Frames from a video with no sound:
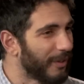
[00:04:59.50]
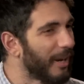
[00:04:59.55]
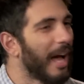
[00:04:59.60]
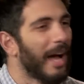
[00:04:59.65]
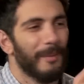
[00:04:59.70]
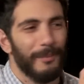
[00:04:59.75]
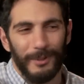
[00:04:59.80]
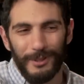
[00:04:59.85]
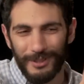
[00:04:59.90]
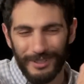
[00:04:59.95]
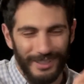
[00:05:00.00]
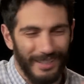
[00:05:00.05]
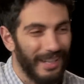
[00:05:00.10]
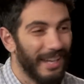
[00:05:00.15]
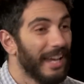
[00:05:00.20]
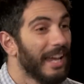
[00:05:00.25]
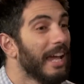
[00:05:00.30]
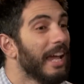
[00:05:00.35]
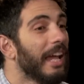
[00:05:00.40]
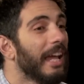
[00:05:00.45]

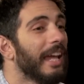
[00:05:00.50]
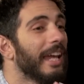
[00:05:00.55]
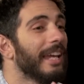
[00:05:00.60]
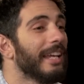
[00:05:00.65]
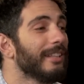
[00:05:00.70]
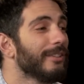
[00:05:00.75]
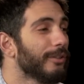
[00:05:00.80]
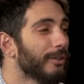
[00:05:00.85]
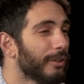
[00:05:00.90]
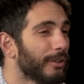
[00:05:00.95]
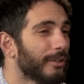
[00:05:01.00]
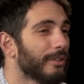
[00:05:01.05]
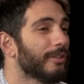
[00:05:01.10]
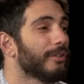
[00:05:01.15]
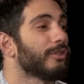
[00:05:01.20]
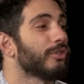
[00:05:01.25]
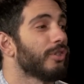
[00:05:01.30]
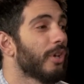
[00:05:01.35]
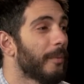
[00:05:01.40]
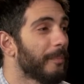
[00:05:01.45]
Phenomenal. he
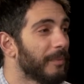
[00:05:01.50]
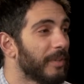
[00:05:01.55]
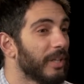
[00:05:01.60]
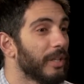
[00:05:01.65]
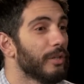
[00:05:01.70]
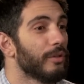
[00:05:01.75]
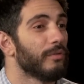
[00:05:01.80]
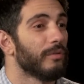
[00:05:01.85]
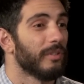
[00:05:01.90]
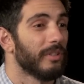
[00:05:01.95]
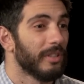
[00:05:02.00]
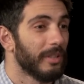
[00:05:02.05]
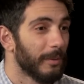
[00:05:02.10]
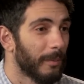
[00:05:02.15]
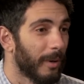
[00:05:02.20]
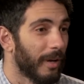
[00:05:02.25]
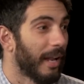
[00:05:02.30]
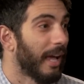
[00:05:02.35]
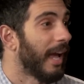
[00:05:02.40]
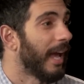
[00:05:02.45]
looked something you really
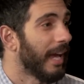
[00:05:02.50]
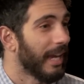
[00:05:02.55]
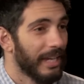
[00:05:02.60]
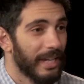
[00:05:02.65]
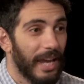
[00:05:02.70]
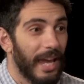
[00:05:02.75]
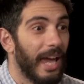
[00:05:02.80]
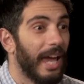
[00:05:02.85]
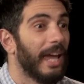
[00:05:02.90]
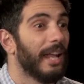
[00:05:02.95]
want to hang your